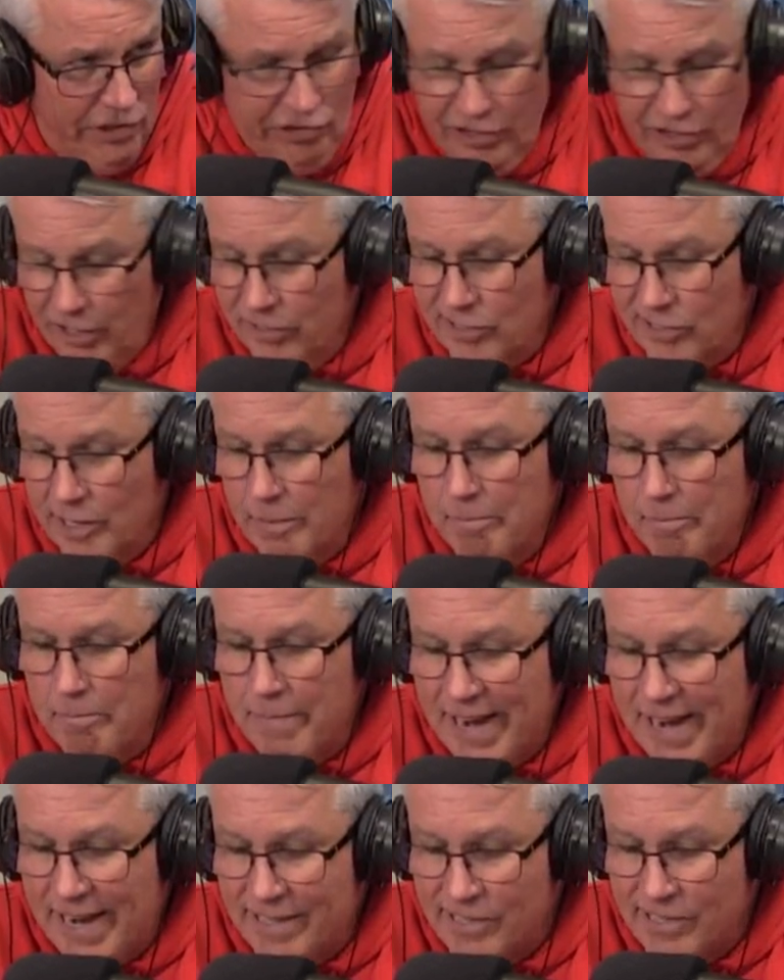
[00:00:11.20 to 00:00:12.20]
She is an
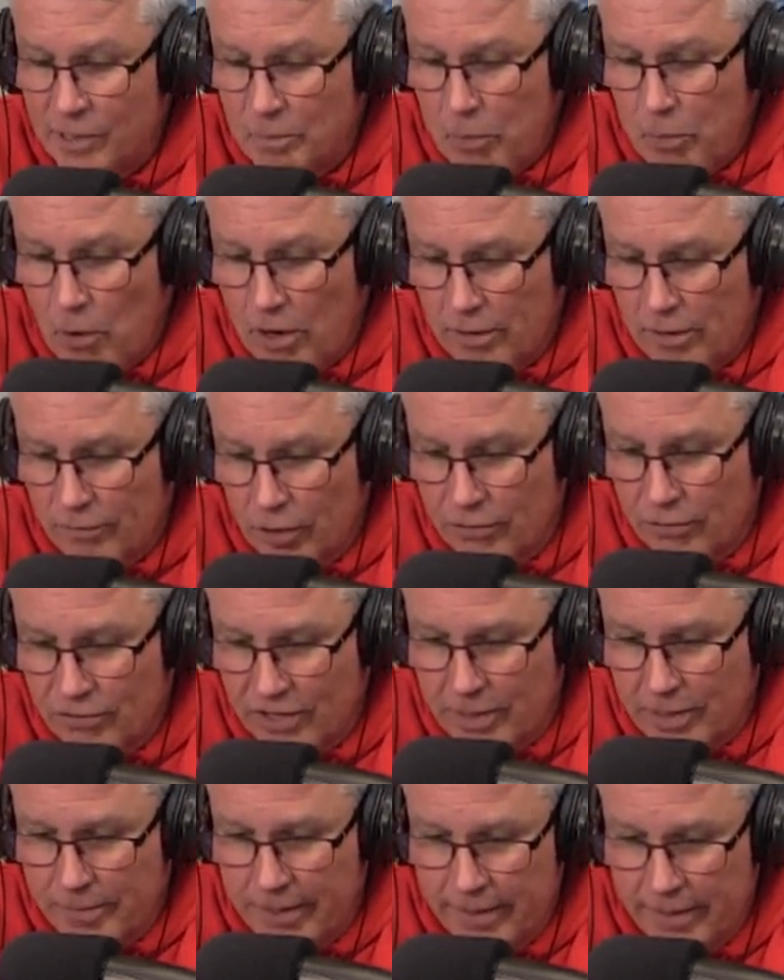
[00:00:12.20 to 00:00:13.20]
amazing part of our
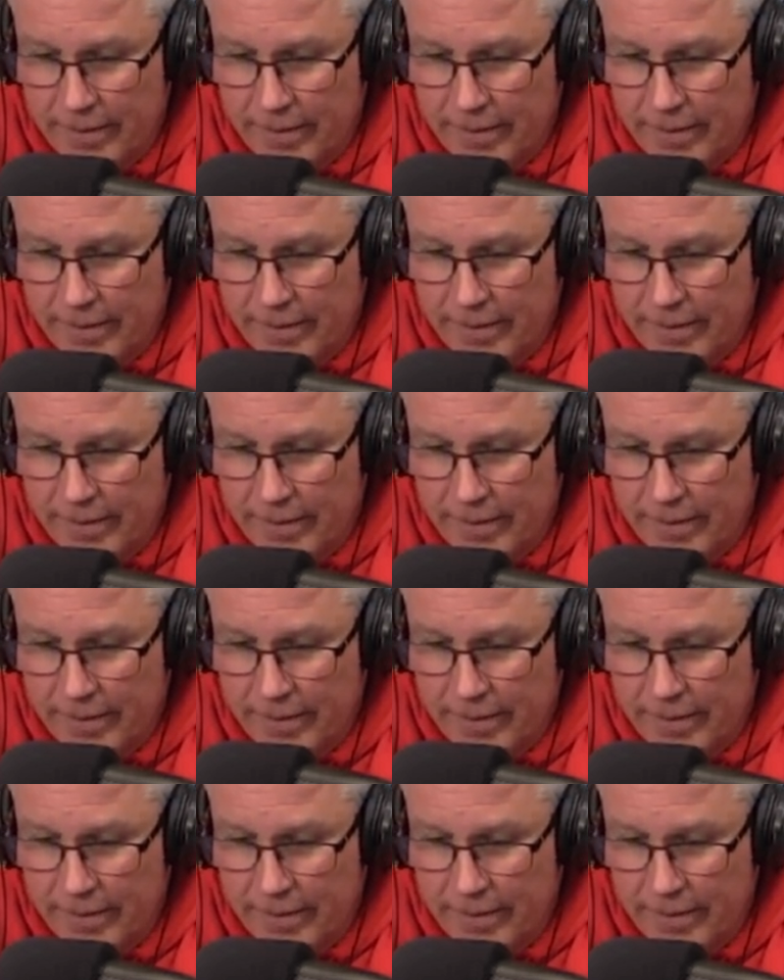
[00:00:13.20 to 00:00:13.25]
team.